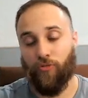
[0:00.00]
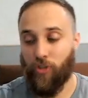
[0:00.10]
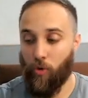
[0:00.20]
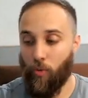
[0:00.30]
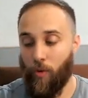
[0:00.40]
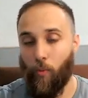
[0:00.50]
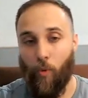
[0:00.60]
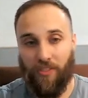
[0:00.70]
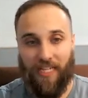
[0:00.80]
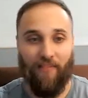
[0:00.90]
So
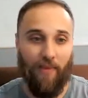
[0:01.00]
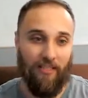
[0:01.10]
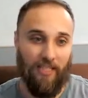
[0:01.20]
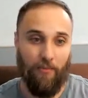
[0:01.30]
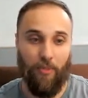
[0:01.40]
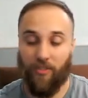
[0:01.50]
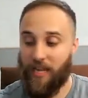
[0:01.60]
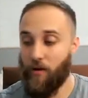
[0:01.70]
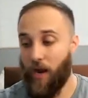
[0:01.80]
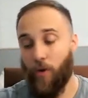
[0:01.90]
once I have my team built
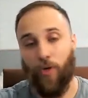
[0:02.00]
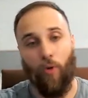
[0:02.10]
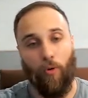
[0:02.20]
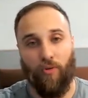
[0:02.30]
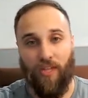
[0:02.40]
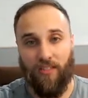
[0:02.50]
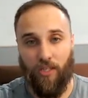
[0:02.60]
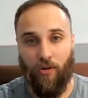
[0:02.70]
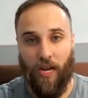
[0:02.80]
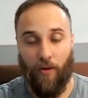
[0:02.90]
out, I want to go work with the
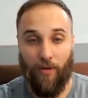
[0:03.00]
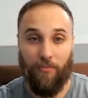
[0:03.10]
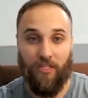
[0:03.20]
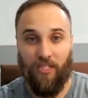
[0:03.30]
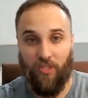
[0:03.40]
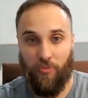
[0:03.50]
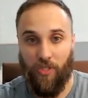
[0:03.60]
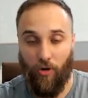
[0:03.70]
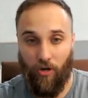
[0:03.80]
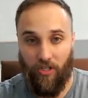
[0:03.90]
SEO guy. I want him to teach
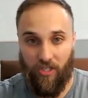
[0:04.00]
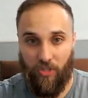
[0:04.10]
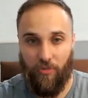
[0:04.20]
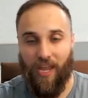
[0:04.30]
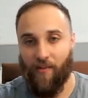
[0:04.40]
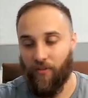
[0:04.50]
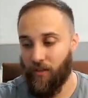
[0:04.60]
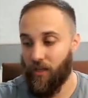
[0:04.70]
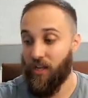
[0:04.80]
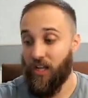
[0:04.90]
me or her to teach me
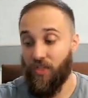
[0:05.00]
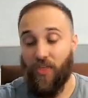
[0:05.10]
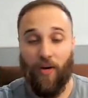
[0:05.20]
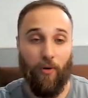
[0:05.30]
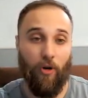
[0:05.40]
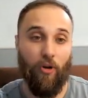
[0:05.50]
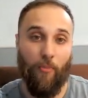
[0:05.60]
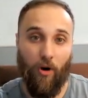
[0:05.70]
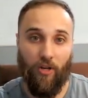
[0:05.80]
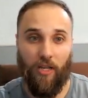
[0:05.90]
everything. Then I want to go to the
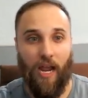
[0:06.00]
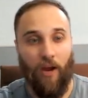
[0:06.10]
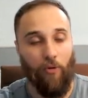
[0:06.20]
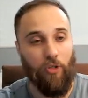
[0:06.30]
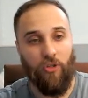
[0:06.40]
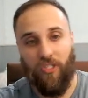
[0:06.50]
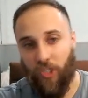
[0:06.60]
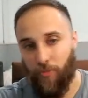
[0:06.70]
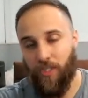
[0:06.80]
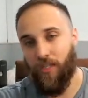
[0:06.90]
marketing guy. I want you to
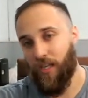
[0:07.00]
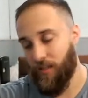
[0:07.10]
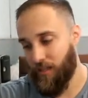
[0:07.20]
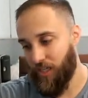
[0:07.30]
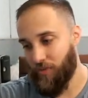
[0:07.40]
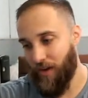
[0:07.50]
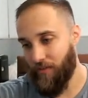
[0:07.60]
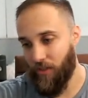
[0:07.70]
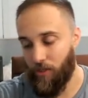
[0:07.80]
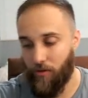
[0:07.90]
teach me and teach me
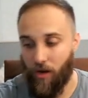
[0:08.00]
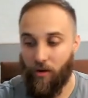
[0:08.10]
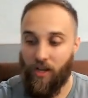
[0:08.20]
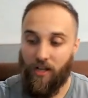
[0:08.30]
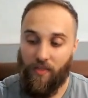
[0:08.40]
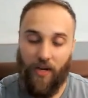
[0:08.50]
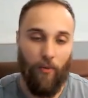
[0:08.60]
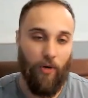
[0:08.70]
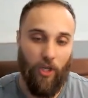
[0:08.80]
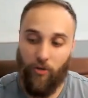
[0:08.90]
everything you know. Then I
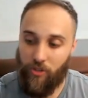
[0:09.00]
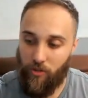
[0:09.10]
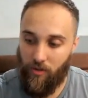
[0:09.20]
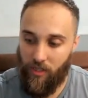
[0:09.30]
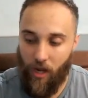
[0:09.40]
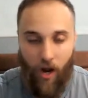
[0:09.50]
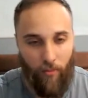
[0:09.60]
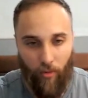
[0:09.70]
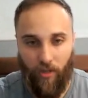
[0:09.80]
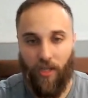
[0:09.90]
want to go to the
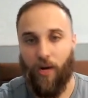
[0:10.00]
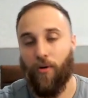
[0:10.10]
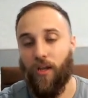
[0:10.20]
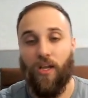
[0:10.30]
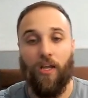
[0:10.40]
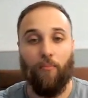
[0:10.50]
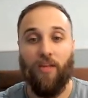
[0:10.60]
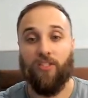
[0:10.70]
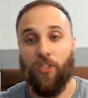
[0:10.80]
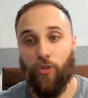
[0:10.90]
onboarding and I want to
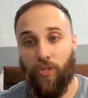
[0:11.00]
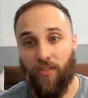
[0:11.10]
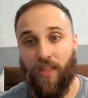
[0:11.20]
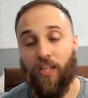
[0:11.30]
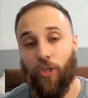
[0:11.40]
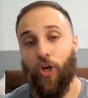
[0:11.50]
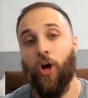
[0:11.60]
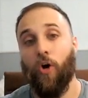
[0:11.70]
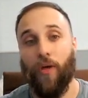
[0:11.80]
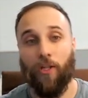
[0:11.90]
basically you can then
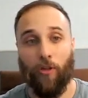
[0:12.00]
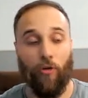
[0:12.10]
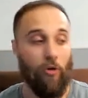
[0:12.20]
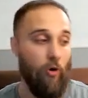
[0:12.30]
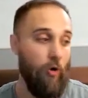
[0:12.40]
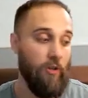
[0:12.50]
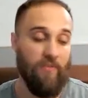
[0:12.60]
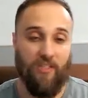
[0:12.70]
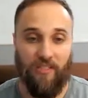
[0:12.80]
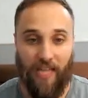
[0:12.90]
go and learn all of
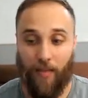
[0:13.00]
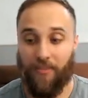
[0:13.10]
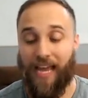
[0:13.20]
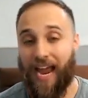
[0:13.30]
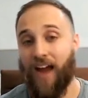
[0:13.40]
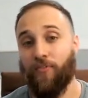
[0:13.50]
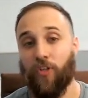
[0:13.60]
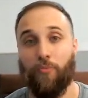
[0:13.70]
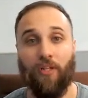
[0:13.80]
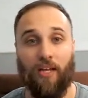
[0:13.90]
these steps after
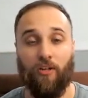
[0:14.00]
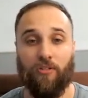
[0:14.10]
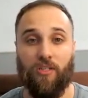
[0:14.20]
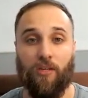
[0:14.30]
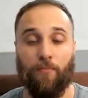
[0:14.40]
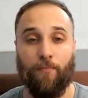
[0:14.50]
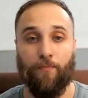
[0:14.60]
you build out your team.